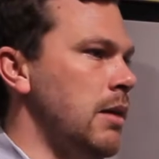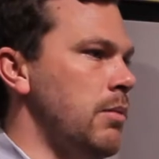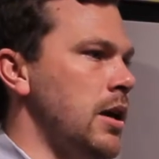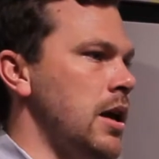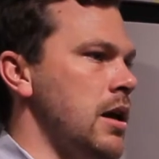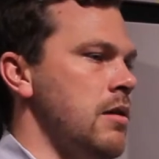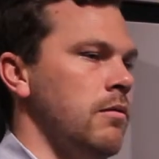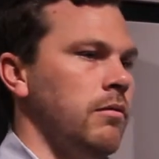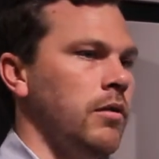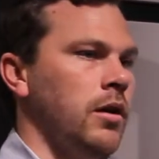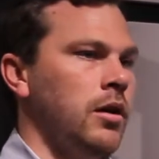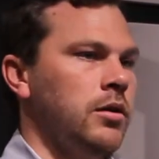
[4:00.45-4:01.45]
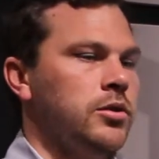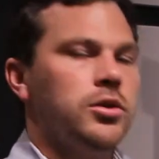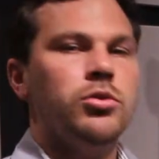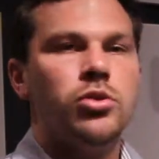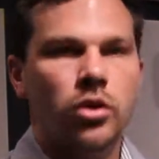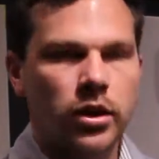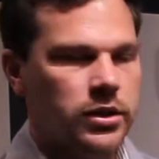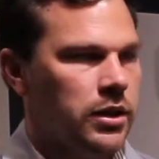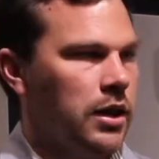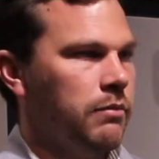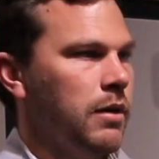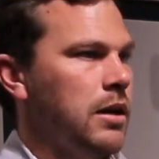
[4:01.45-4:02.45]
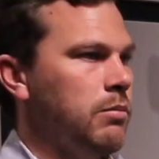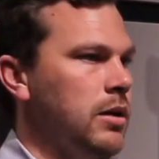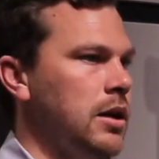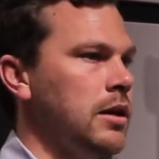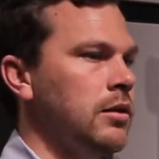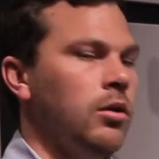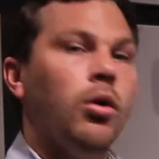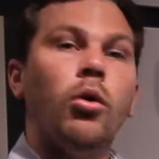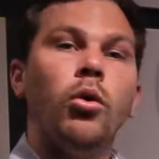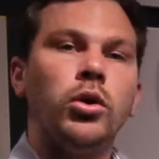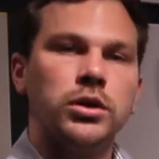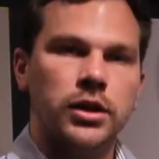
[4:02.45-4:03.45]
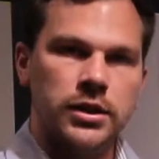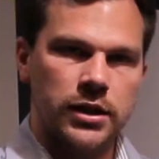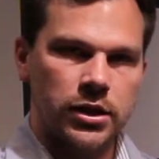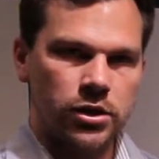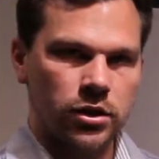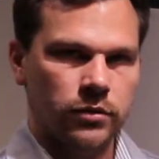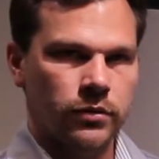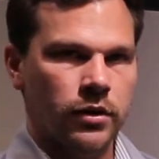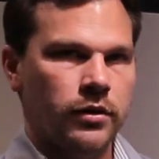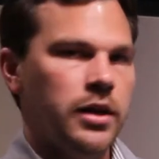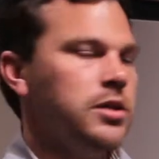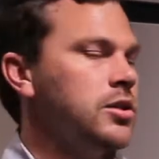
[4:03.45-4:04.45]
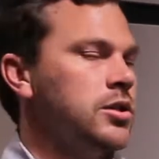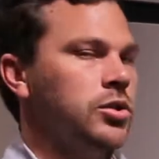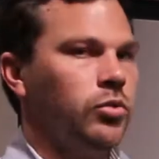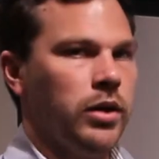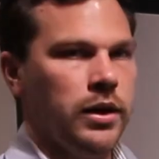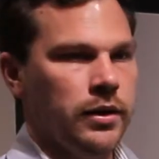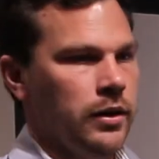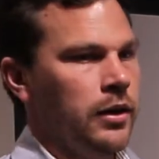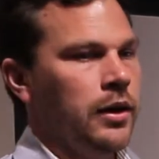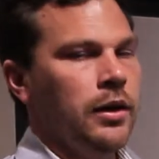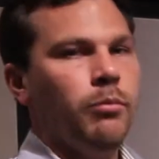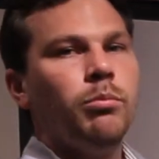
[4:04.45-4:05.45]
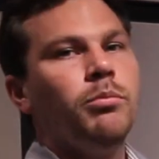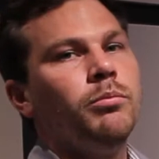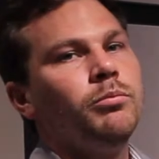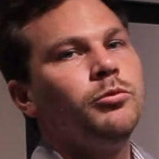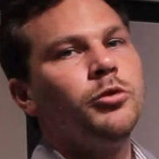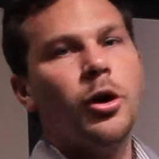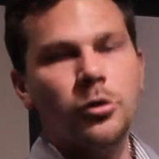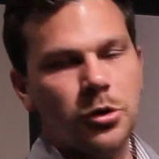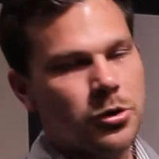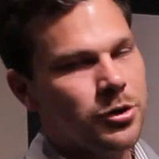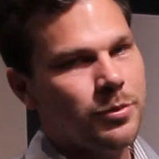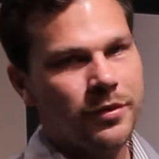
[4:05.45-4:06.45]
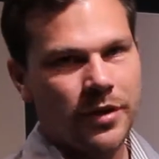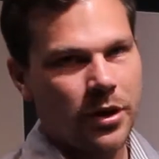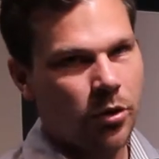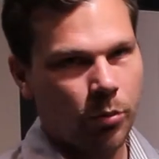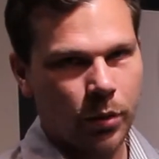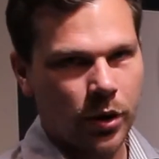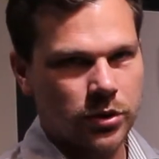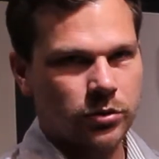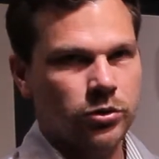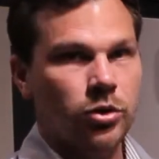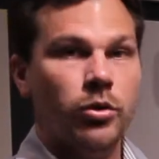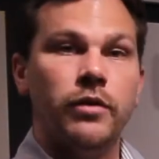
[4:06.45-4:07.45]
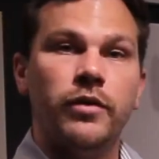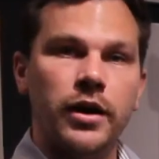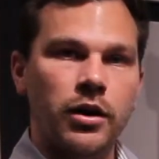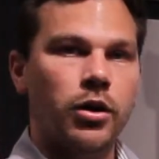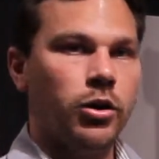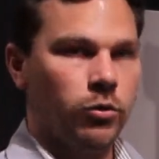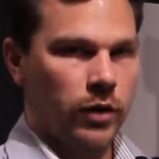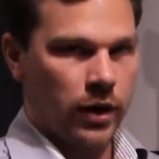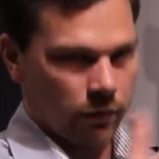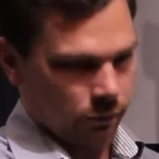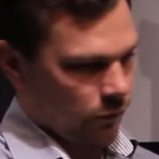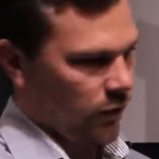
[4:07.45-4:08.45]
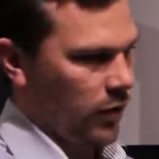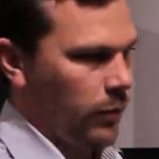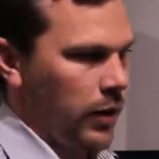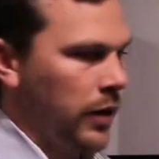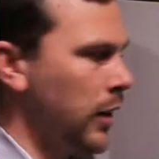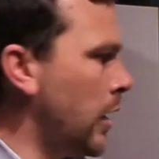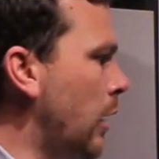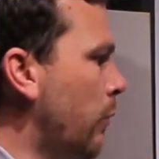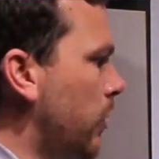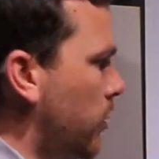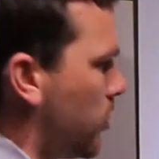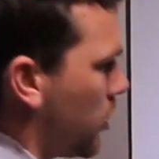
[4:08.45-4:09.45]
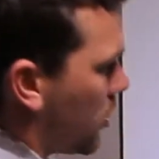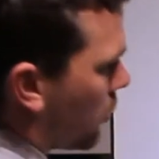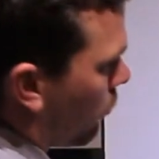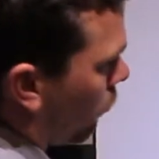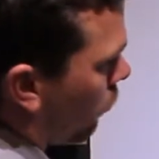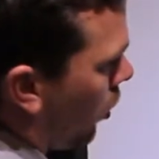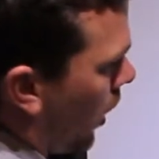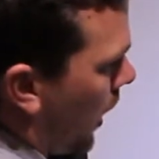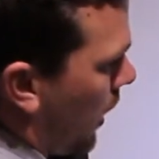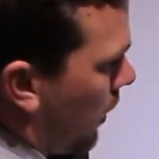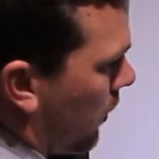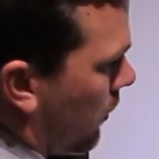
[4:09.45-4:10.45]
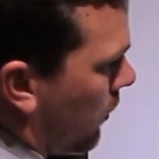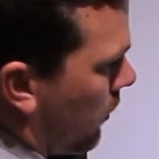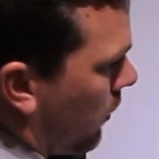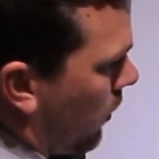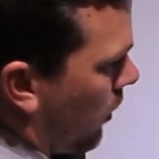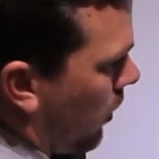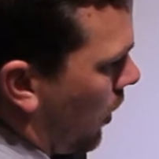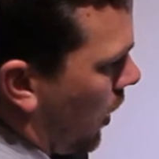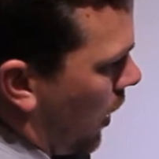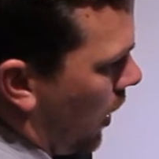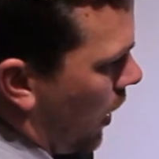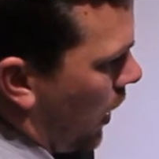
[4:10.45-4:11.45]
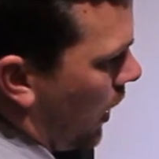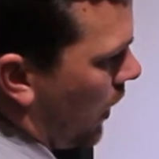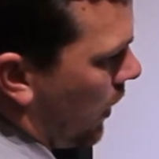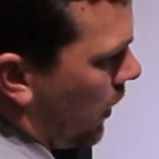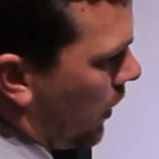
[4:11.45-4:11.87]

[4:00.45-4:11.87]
be socializing, it may be organization. There's just 3. Don't use them if they're not personal to you. If they are, great, fill them in. But you just write in